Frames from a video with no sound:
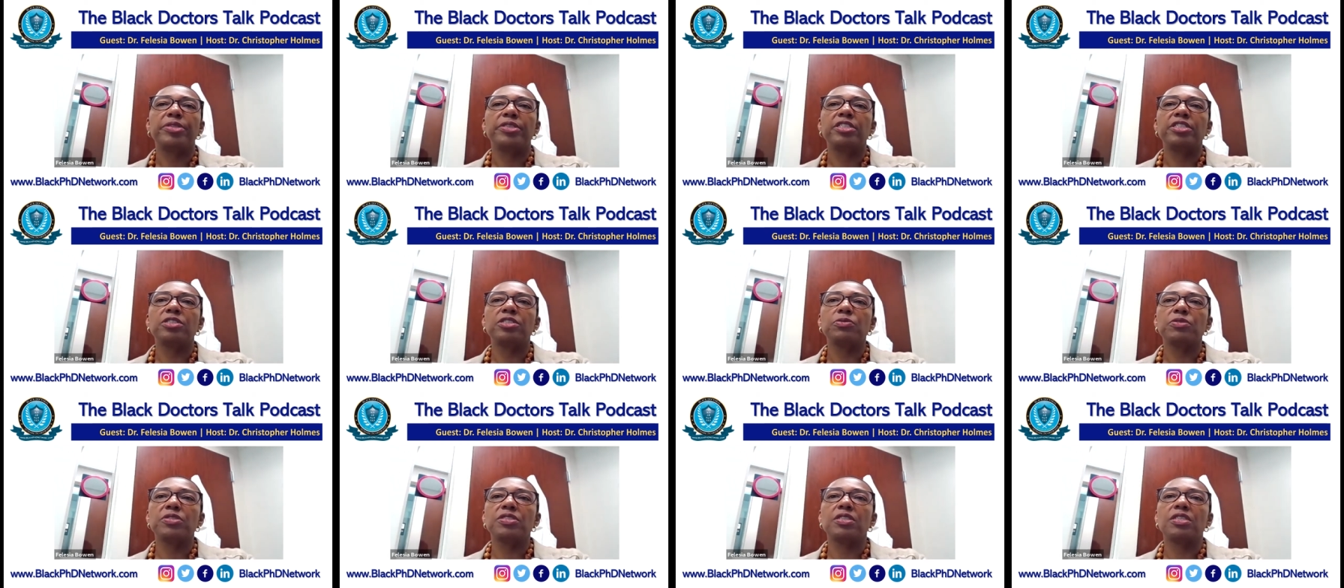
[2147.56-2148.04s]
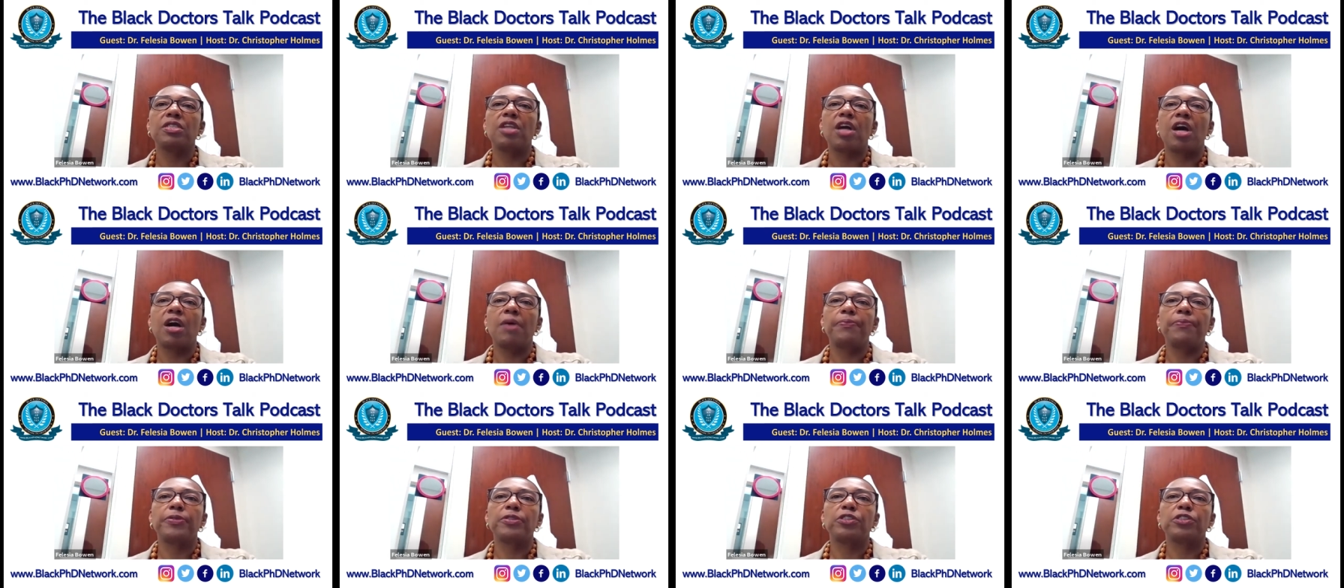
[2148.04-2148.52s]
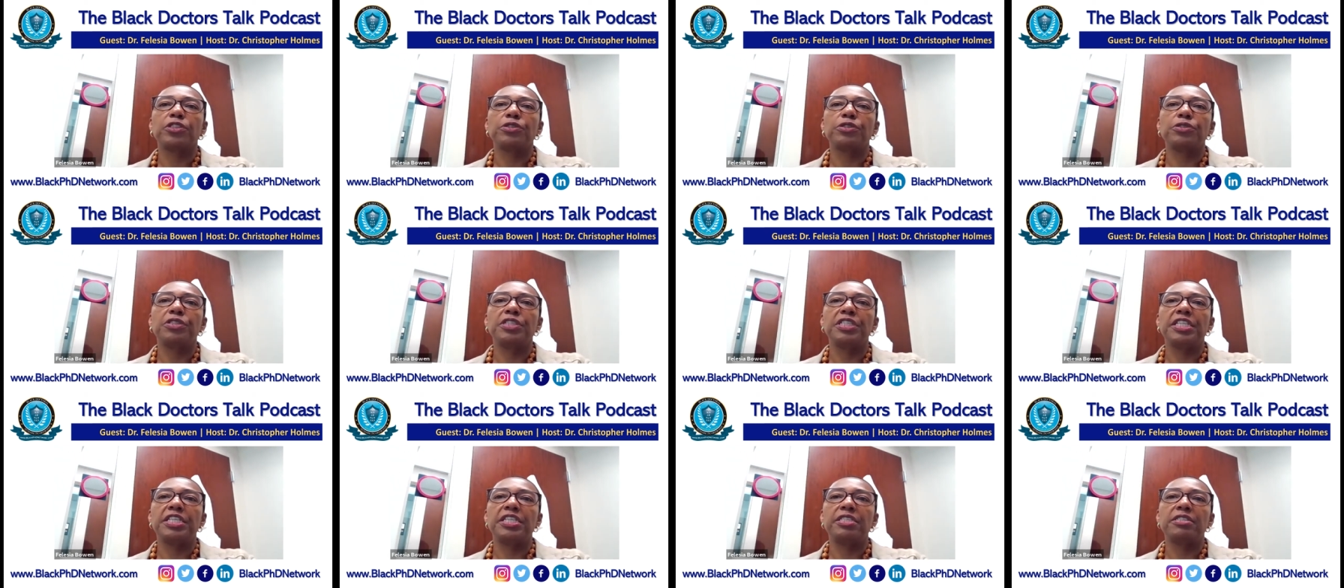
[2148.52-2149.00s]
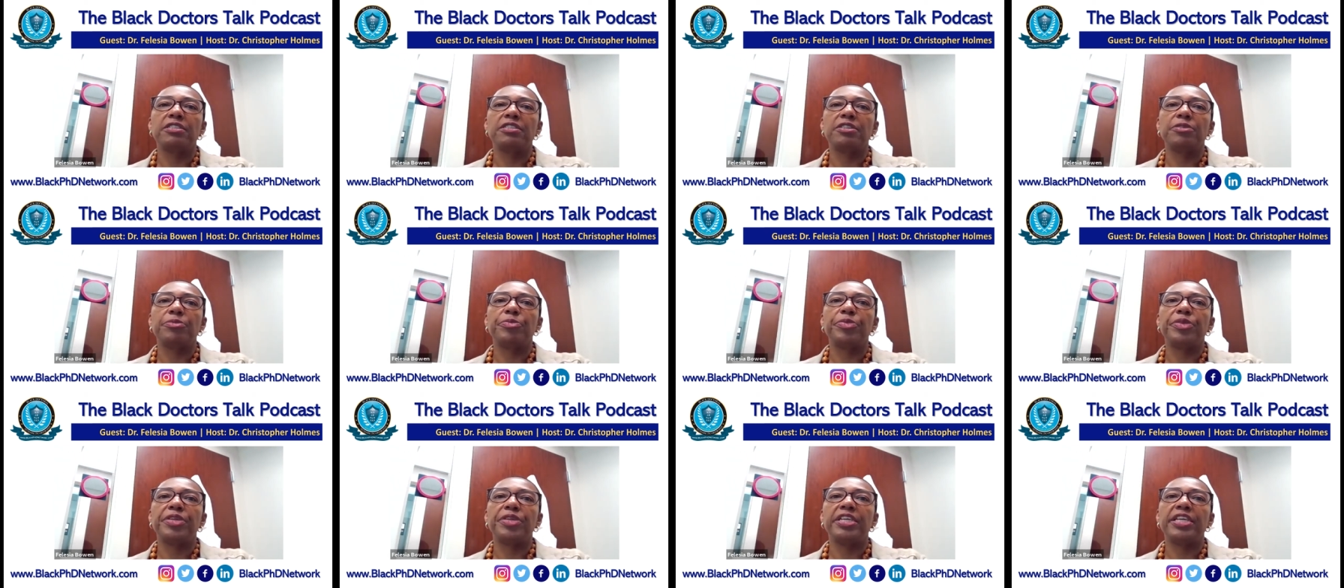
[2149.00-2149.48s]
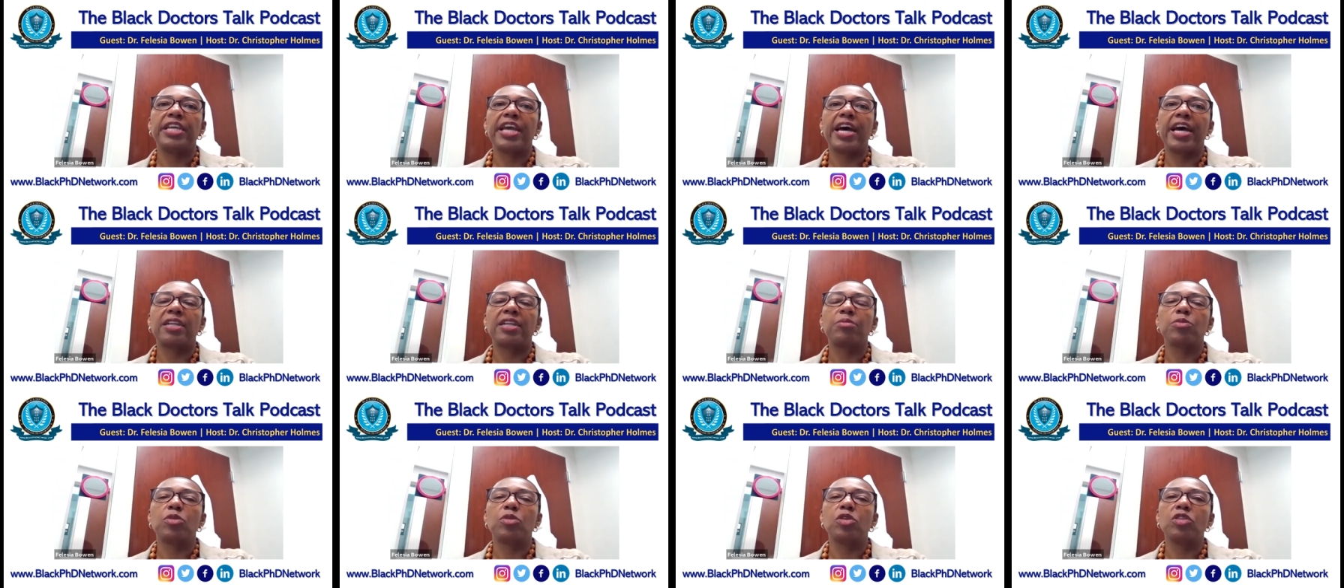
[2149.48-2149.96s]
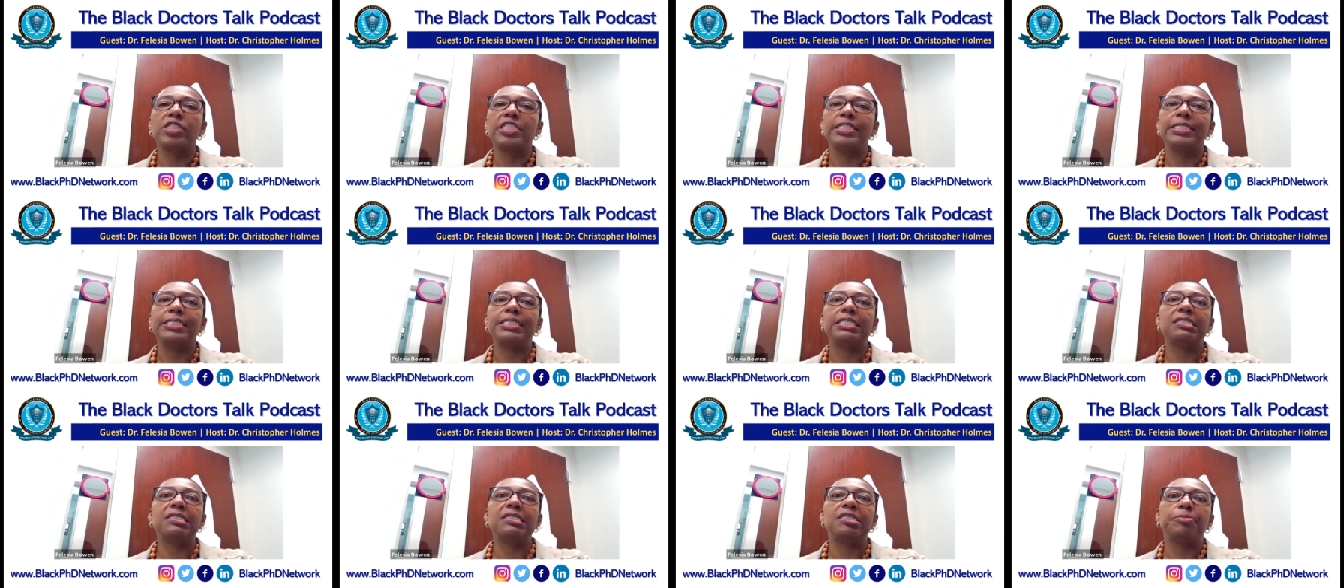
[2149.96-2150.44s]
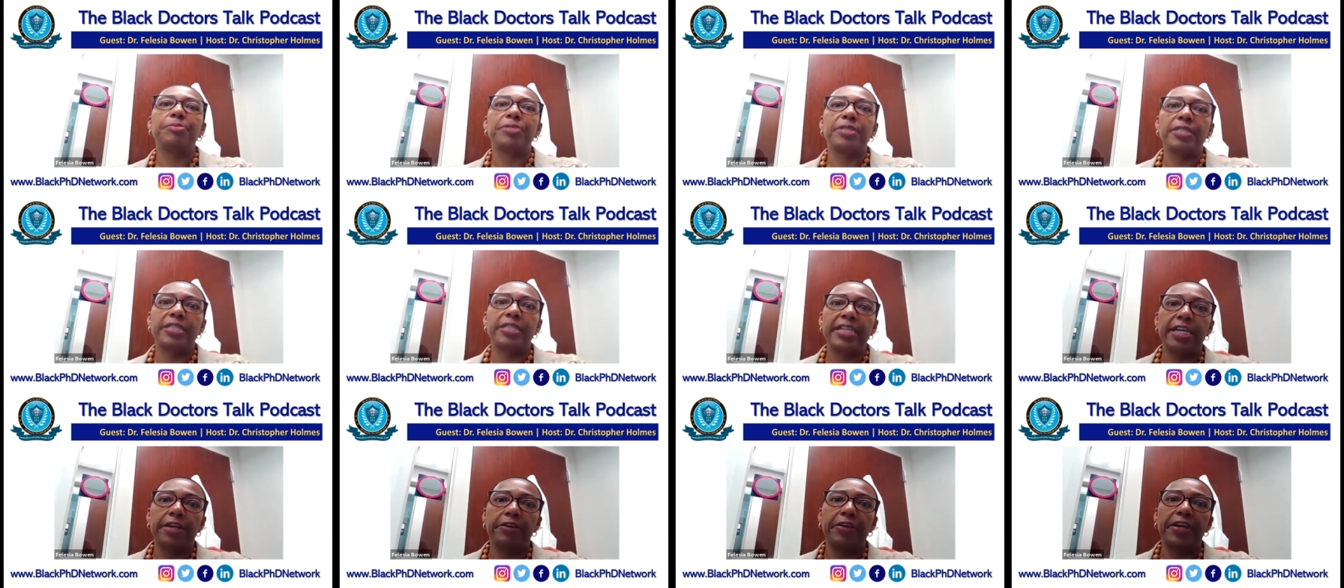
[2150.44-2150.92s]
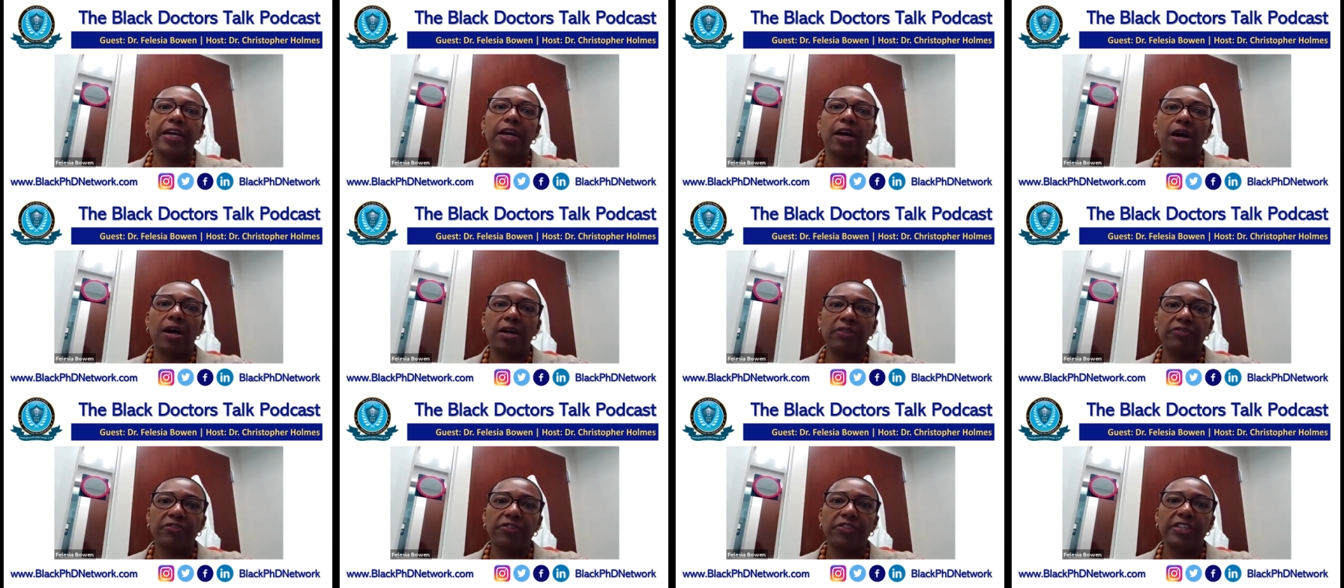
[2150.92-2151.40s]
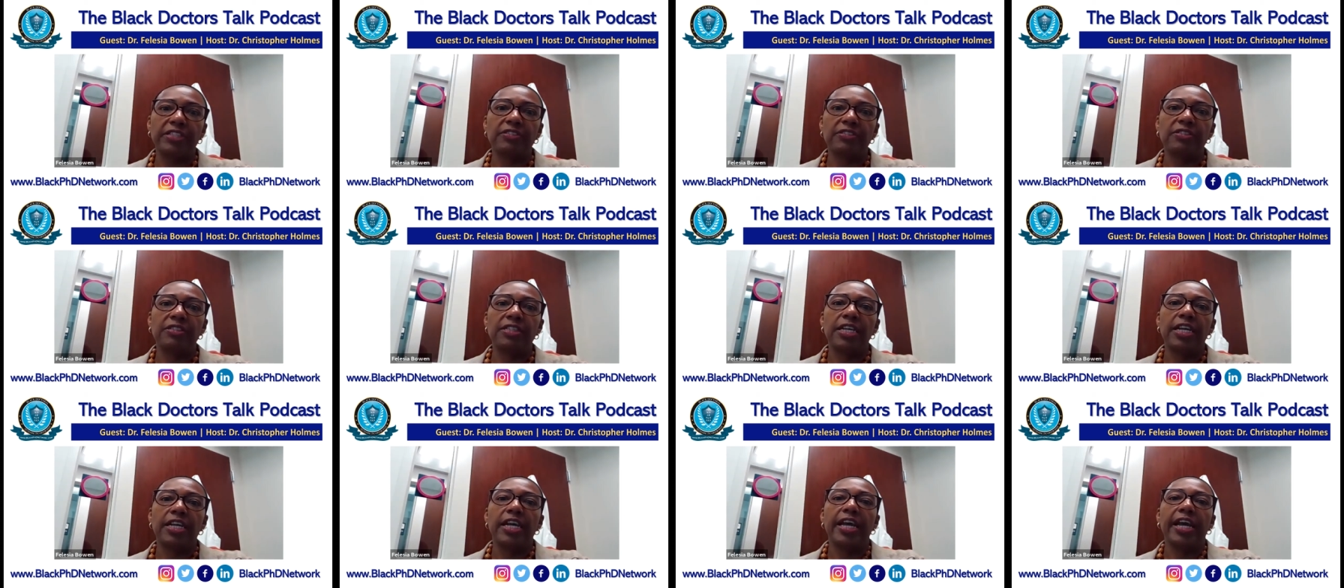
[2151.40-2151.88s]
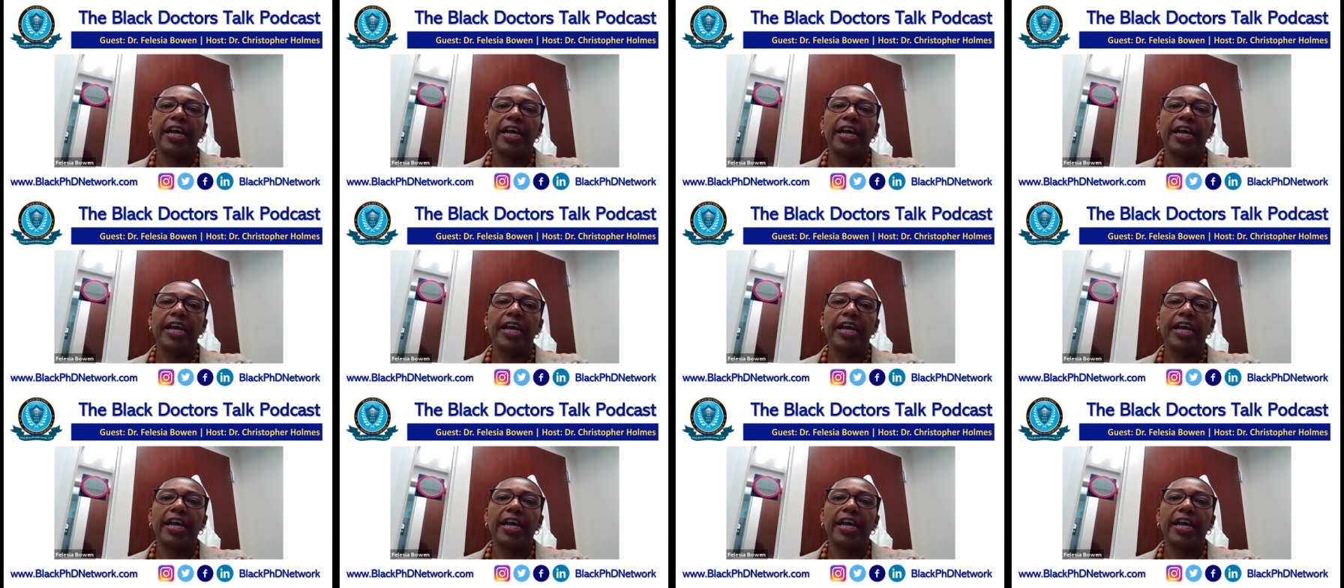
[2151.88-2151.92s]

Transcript: but this was an opportunity to be at a multidisciplinary conference